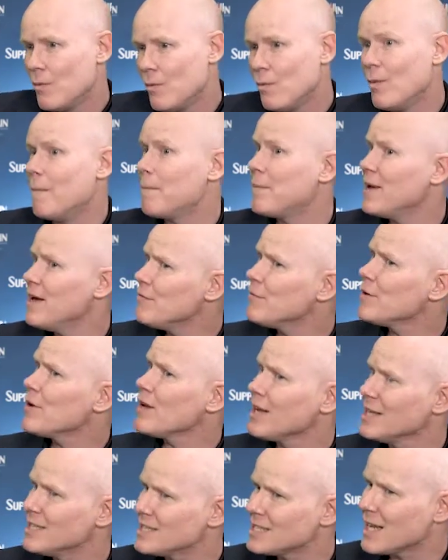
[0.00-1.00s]
What
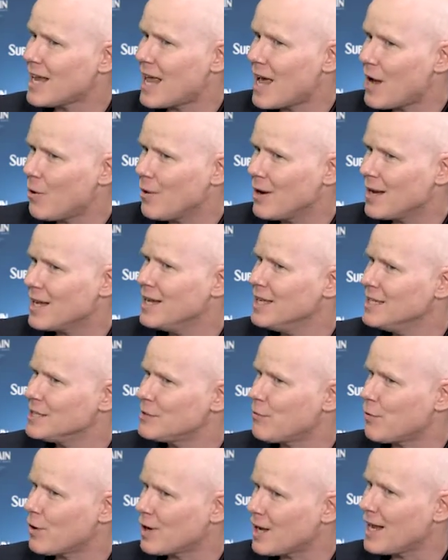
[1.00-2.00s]
Pivotal is allowing is
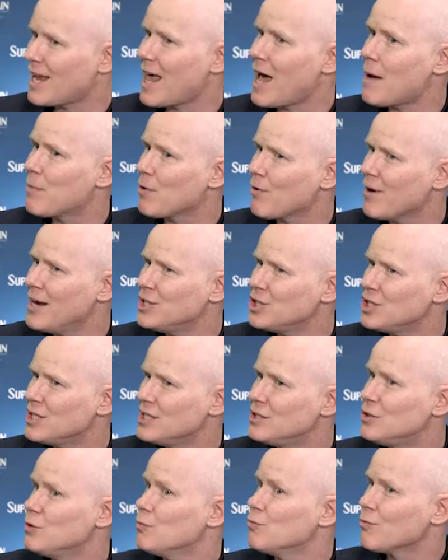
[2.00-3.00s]
for
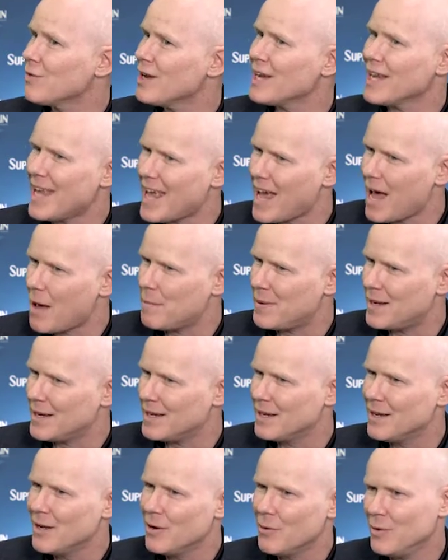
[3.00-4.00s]
collaboration to really happen,
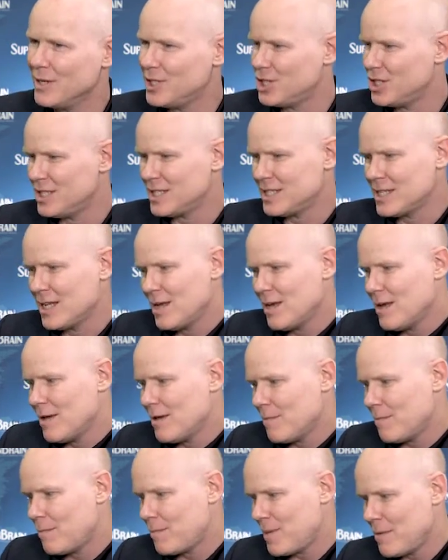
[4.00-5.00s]
which is
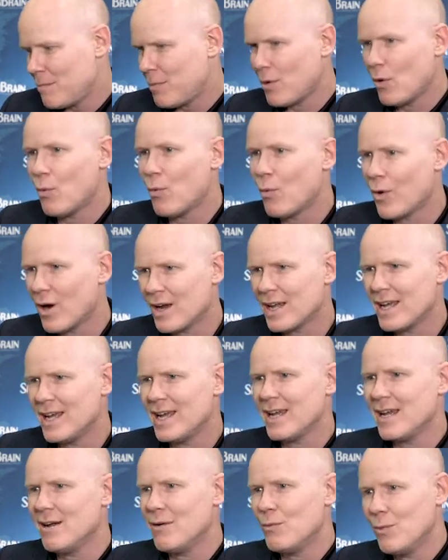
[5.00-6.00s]
people
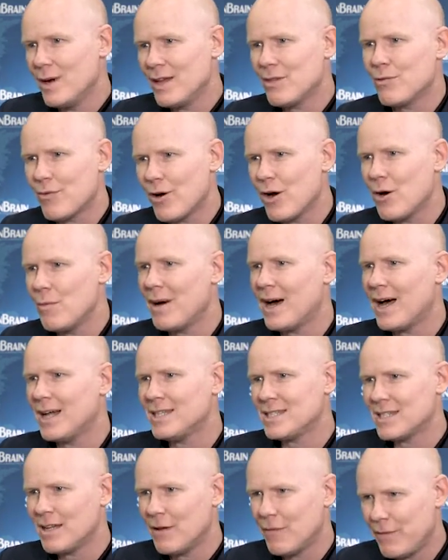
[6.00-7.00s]
working with
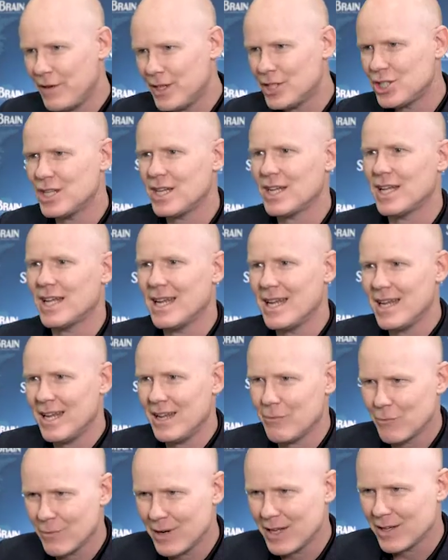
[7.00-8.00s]
robots efficiently
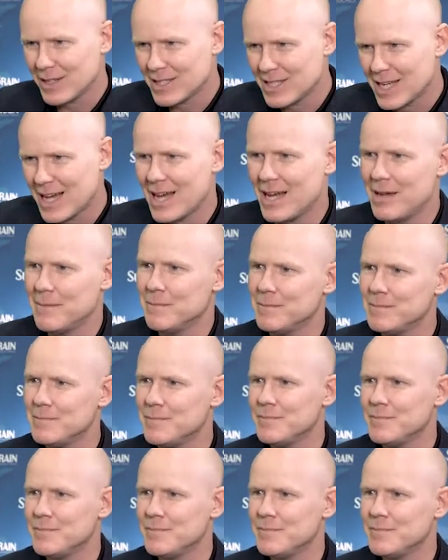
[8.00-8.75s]
in real time.